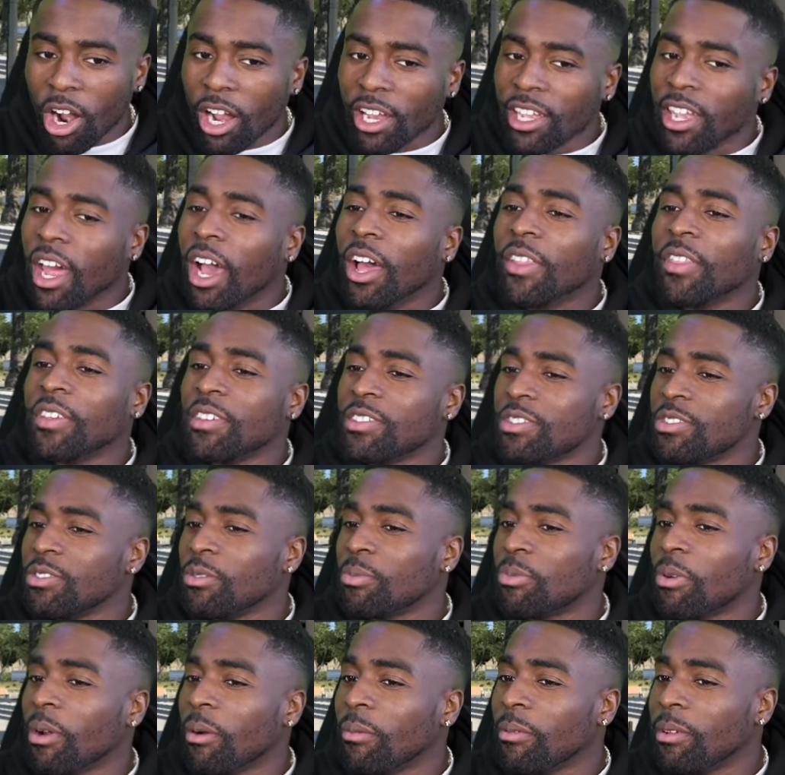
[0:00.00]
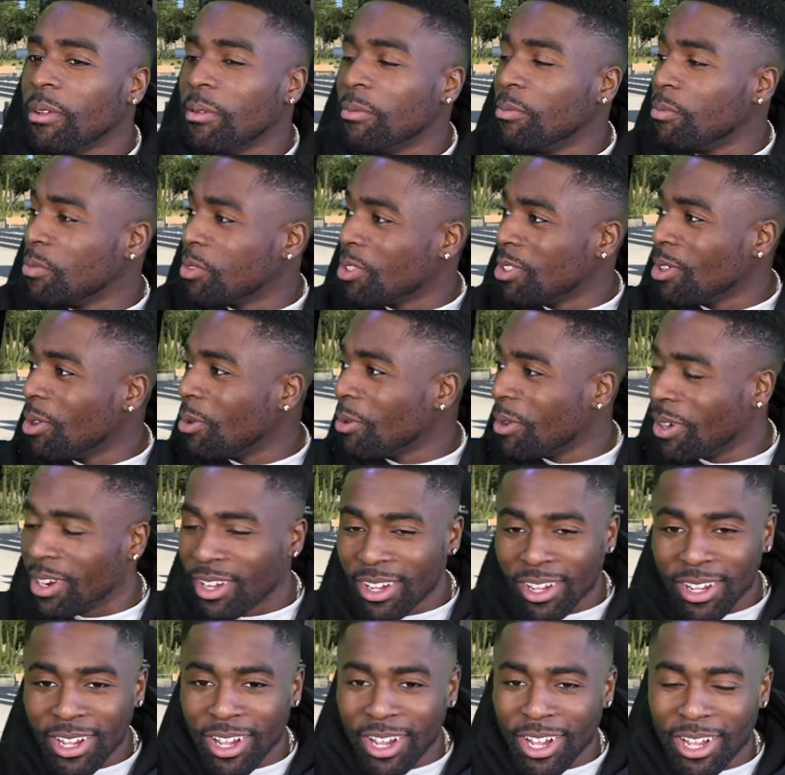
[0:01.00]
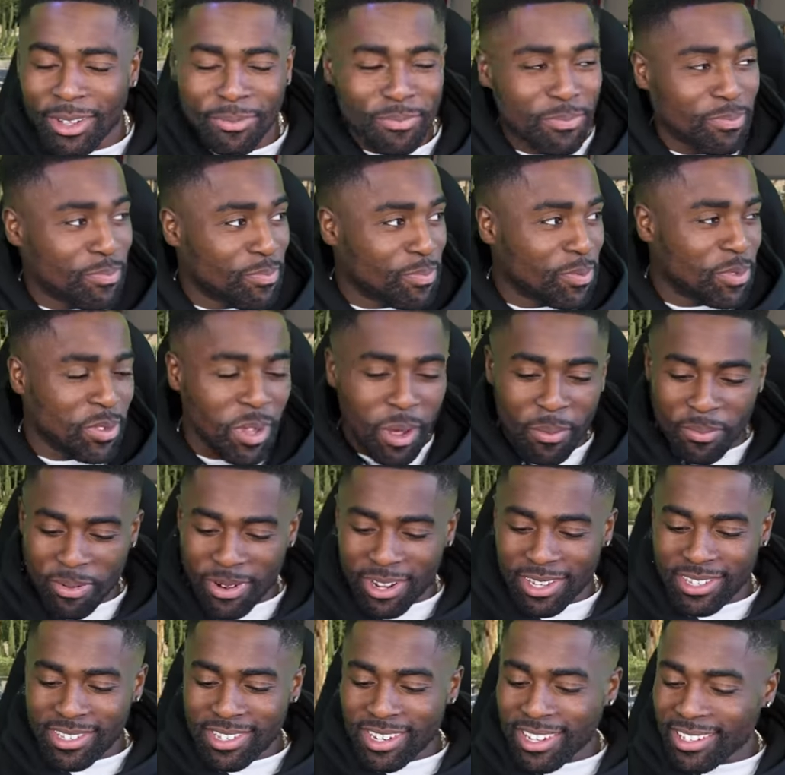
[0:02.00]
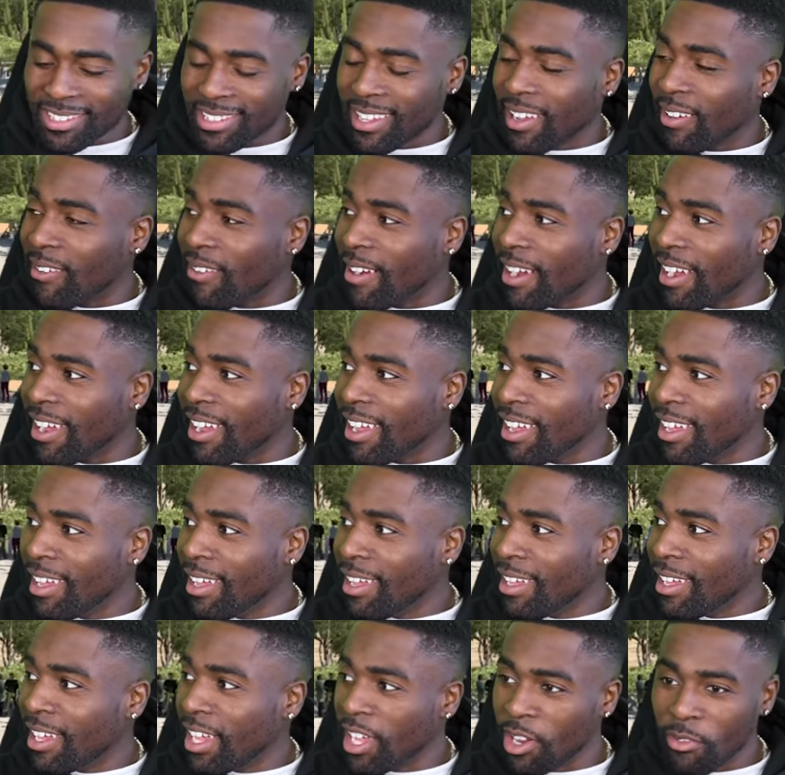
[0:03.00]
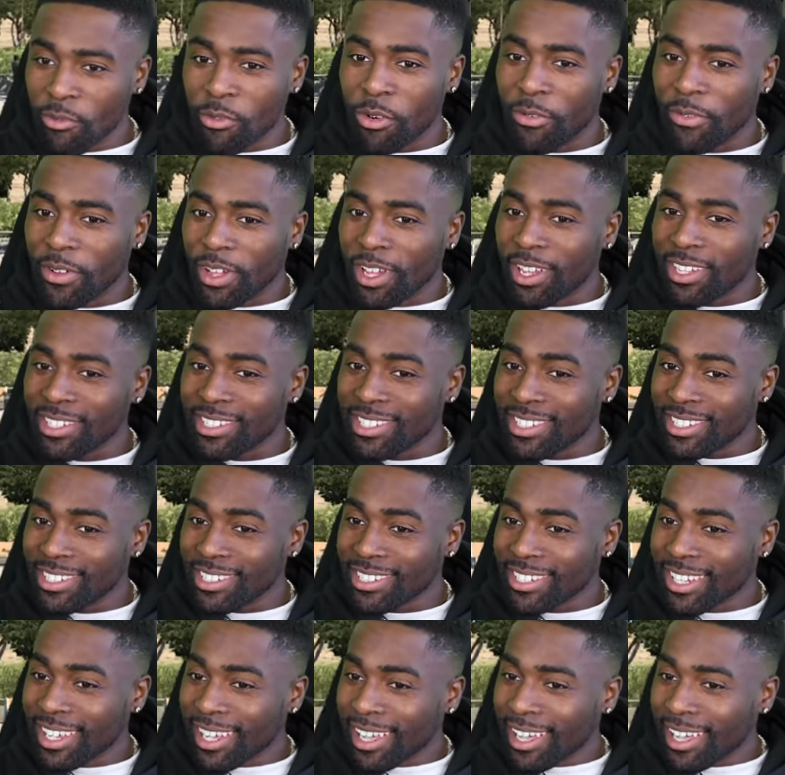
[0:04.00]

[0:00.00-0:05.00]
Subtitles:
All right, now this is a problem. Do you know when I stop pressing accelerate, it reverses.